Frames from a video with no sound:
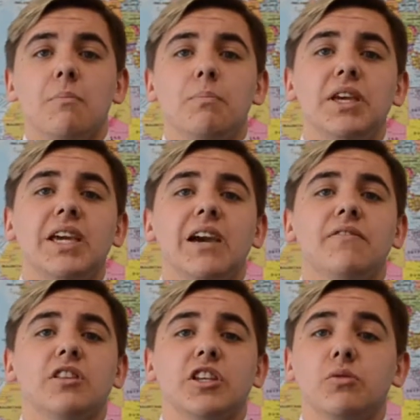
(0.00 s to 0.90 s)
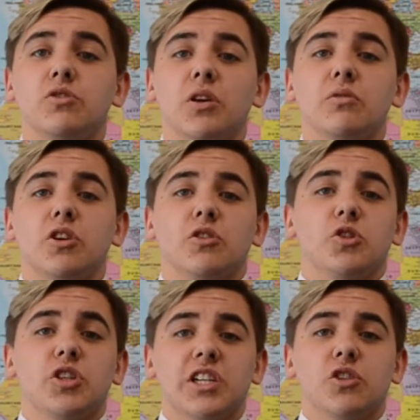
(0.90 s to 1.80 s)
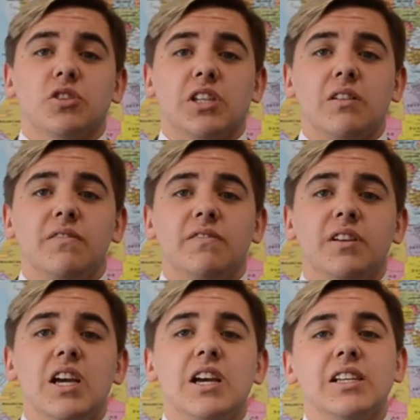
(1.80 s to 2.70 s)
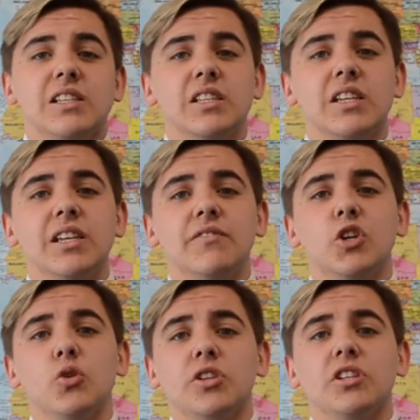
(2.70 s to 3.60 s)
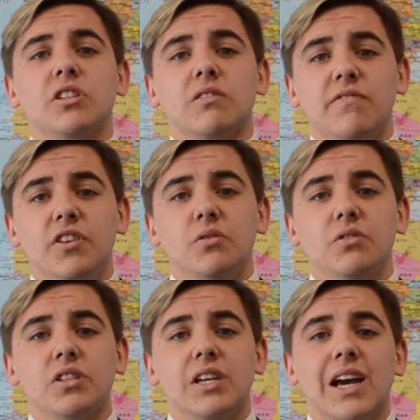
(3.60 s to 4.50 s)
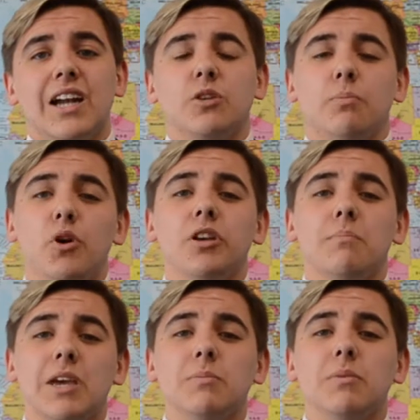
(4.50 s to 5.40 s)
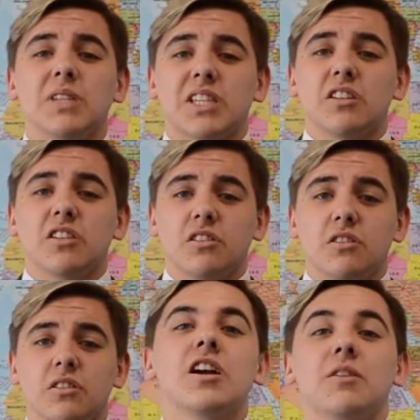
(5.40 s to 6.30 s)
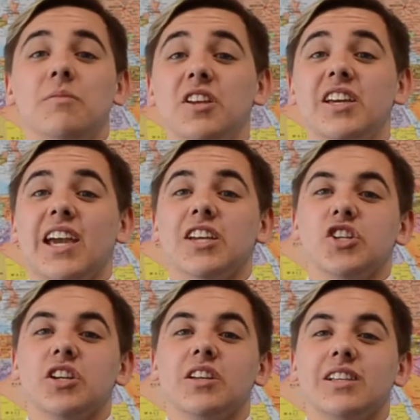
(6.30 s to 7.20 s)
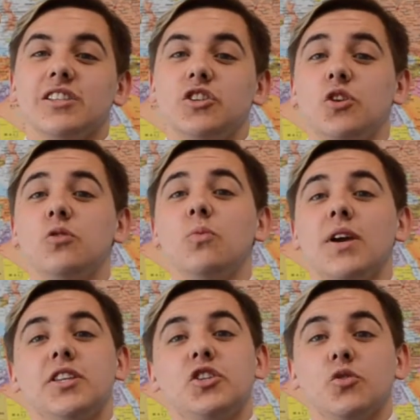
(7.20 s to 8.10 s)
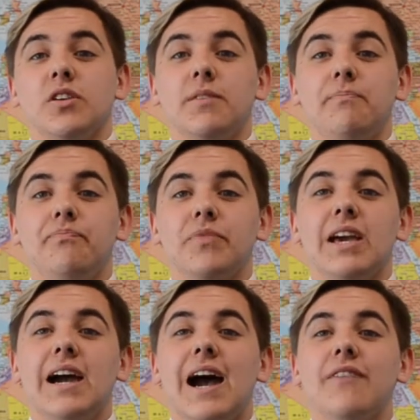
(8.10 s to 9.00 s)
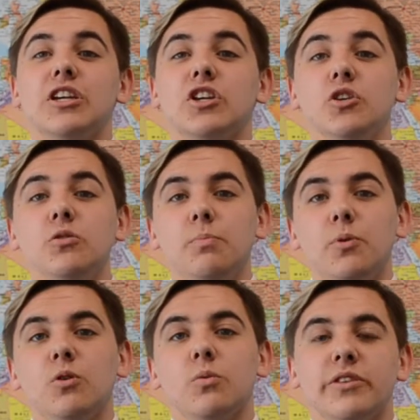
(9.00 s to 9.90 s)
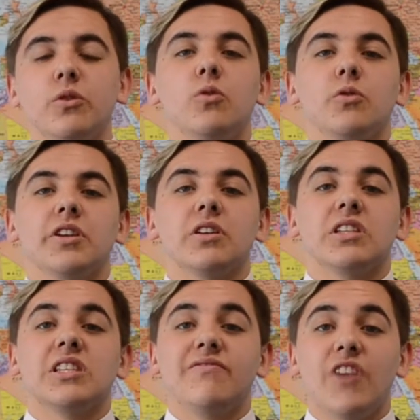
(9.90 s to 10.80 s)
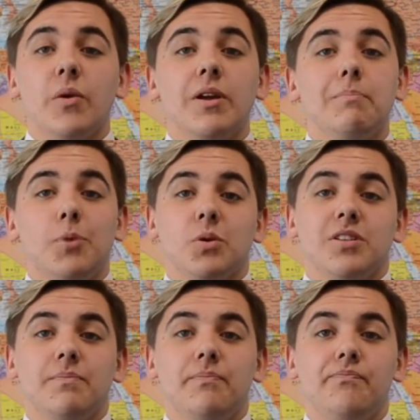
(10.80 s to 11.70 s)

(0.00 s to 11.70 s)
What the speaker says: be careful that you don't contradict yourself, as this can leave the audience confused and your point may be misunderstood. Communication is a two-way street. Having good rapport with your audience is very important.